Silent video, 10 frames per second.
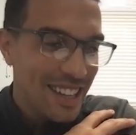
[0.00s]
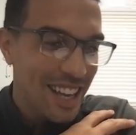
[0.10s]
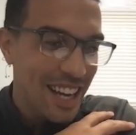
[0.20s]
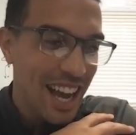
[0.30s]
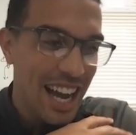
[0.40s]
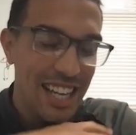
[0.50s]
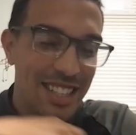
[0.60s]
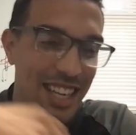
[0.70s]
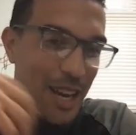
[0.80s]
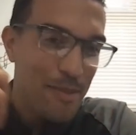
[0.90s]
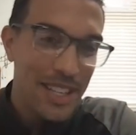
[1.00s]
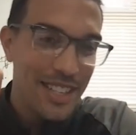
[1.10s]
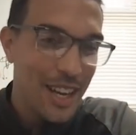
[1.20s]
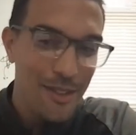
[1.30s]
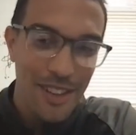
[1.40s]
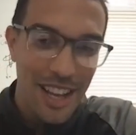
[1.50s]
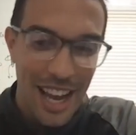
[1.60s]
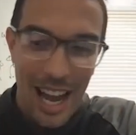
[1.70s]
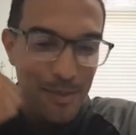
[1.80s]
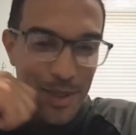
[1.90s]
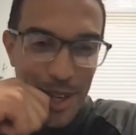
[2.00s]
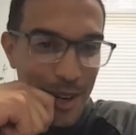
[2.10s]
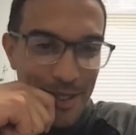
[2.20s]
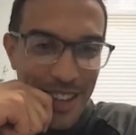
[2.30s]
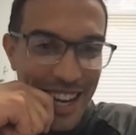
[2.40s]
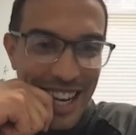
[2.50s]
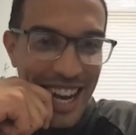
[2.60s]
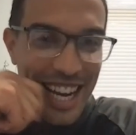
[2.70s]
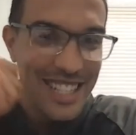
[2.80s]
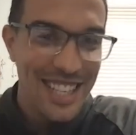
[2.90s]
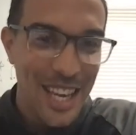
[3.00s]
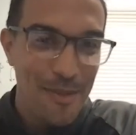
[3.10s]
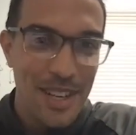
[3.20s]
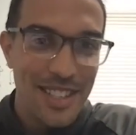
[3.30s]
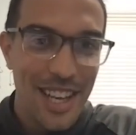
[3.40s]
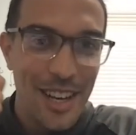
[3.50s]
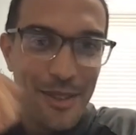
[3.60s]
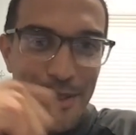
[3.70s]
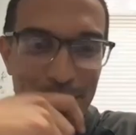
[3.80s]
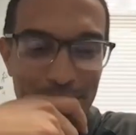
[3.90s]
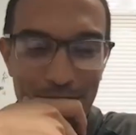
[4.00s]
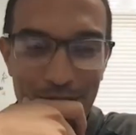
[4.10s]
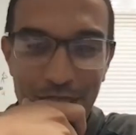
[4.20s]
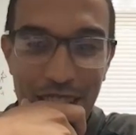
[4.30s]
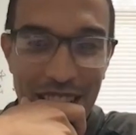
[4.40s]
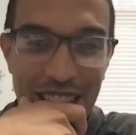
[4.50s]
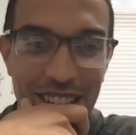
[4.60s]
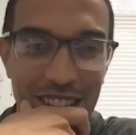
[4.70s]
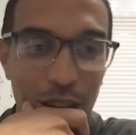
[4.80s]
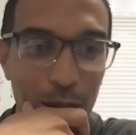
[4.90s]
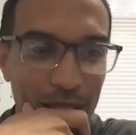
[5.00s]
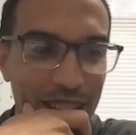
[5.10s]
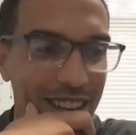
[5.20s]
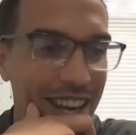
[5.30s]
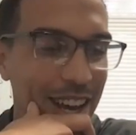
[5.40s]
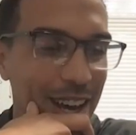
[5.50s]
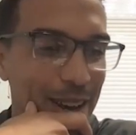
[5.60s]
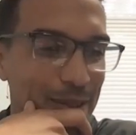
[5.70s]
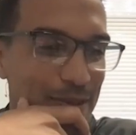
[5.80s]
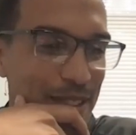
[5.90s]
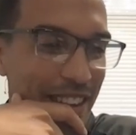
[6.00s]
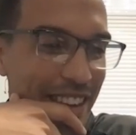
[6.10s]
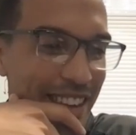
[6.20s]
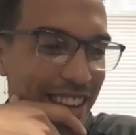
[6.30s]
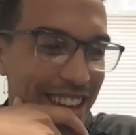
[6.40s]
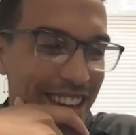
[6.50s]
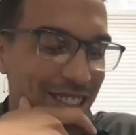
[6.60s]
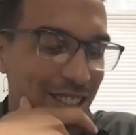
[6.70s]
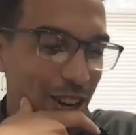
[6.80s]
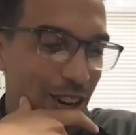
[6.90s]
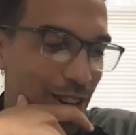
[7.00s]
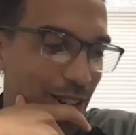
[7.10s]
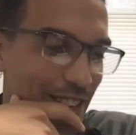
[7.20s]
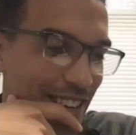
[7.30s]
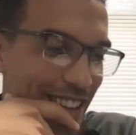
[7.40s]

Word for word: like I had to get myself like amped up, like I had to get myself really going. Um, so